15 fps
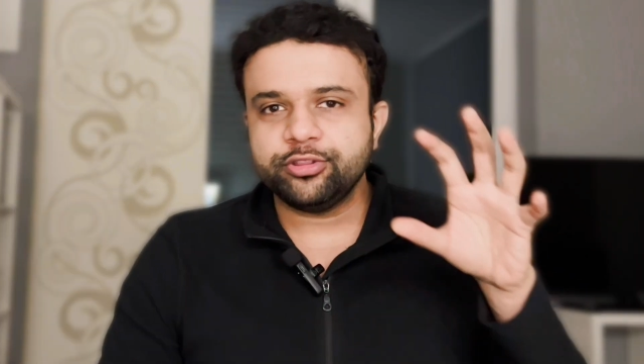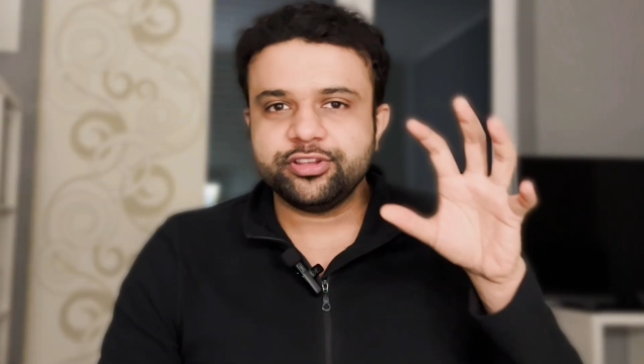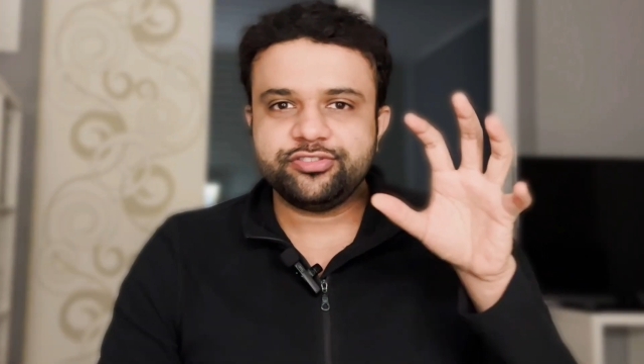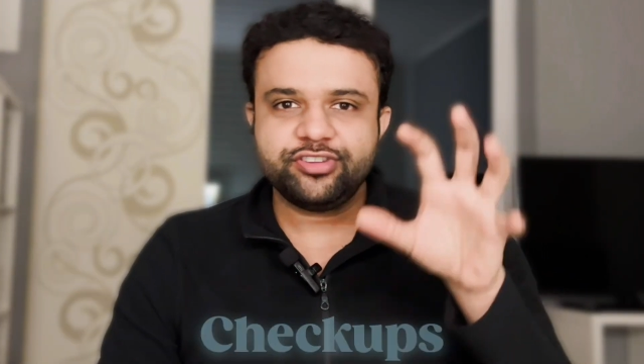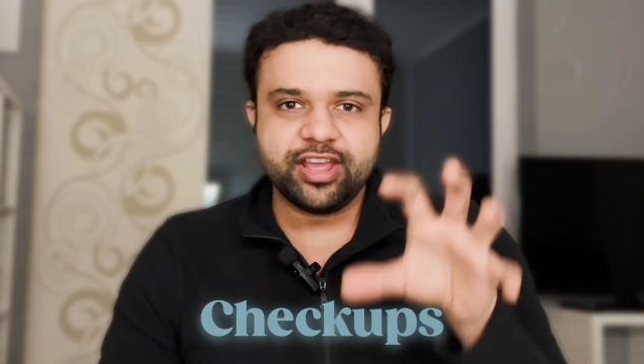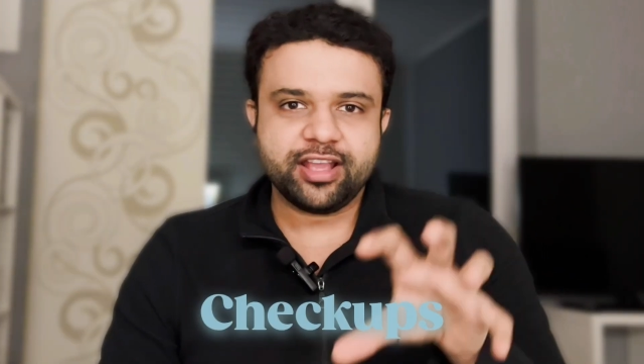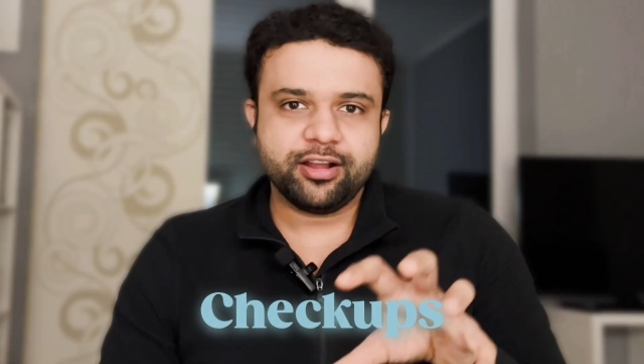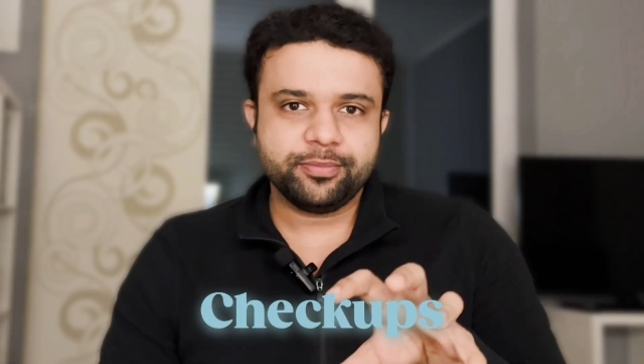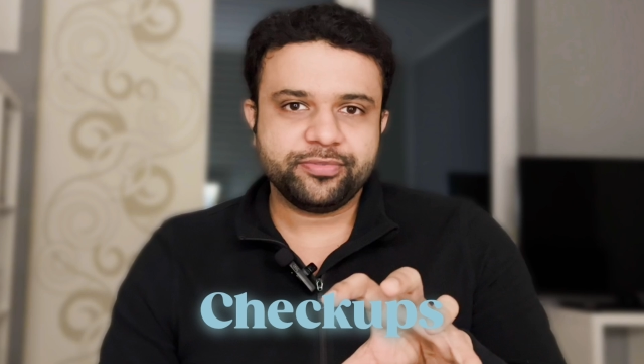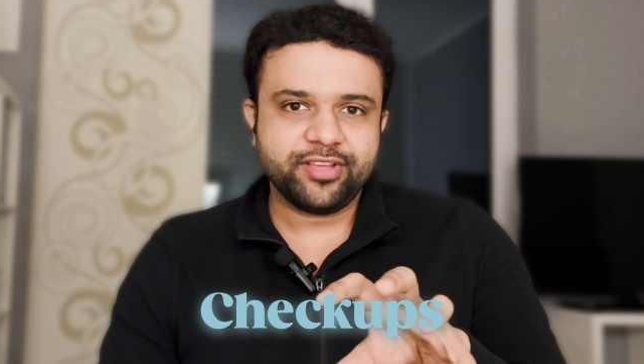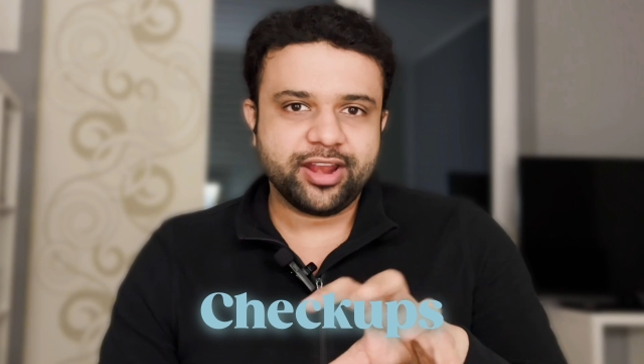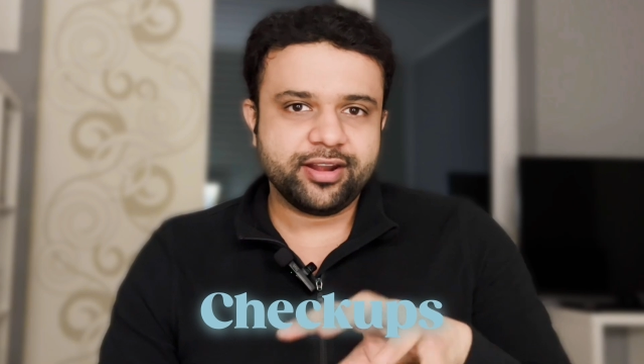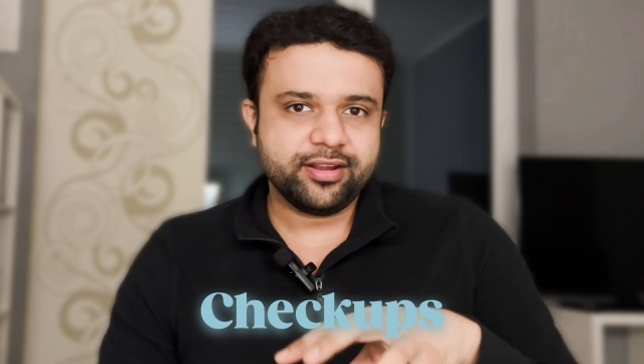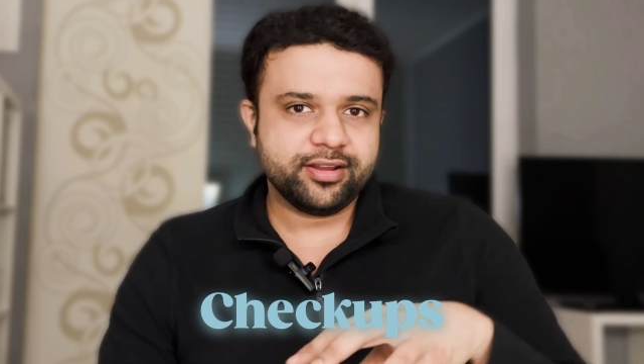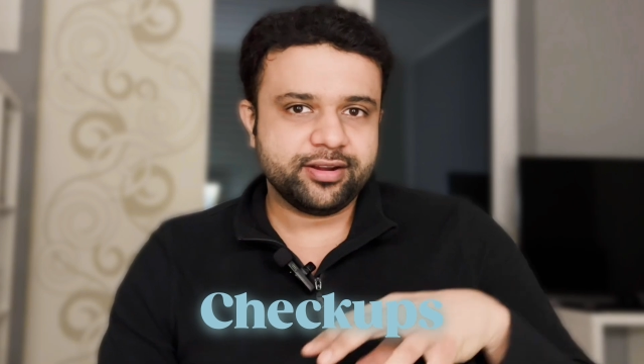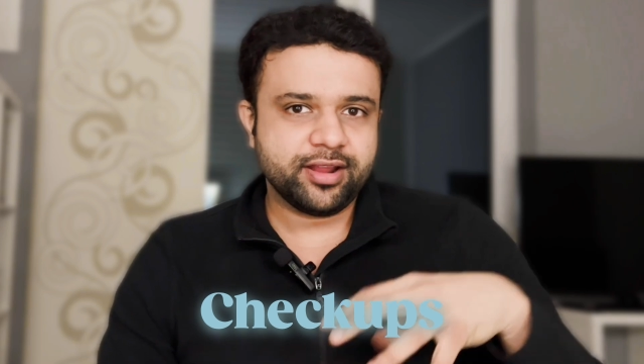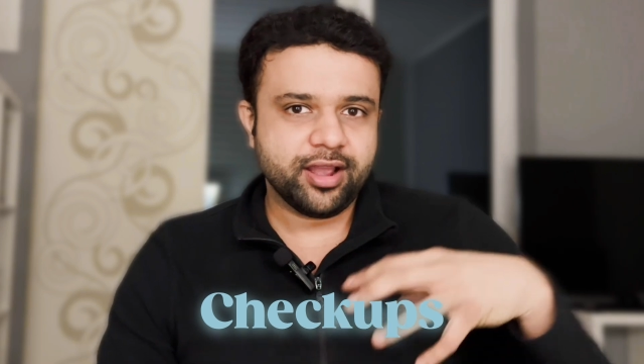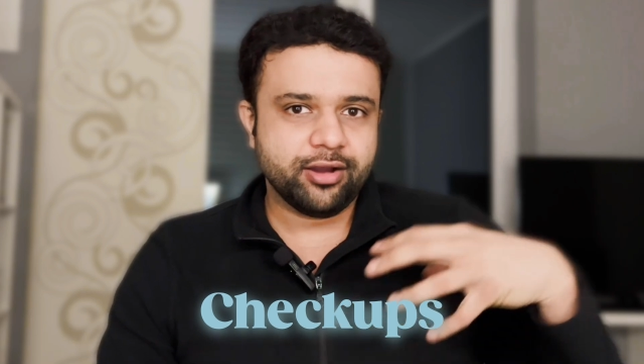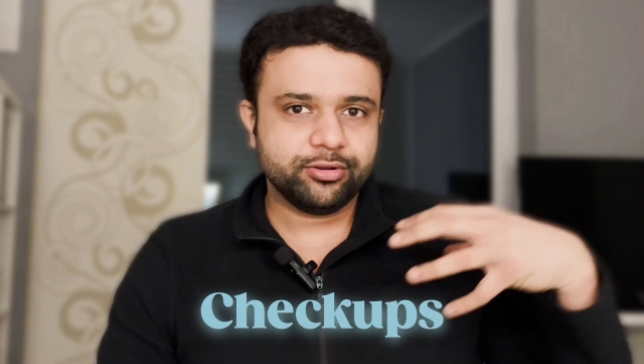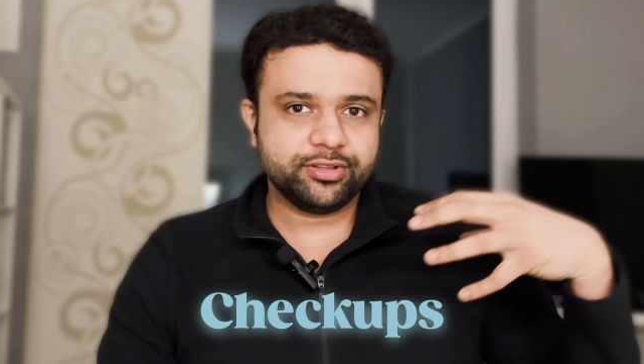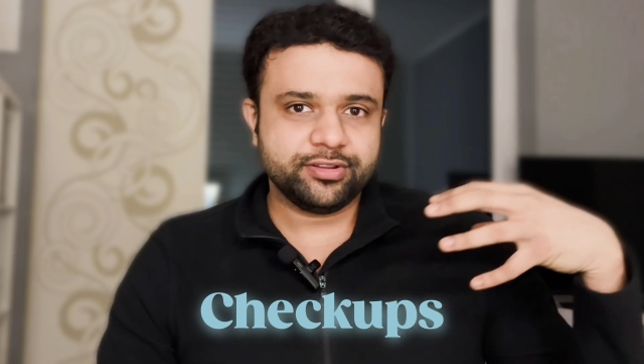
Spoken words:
the checkups are done, how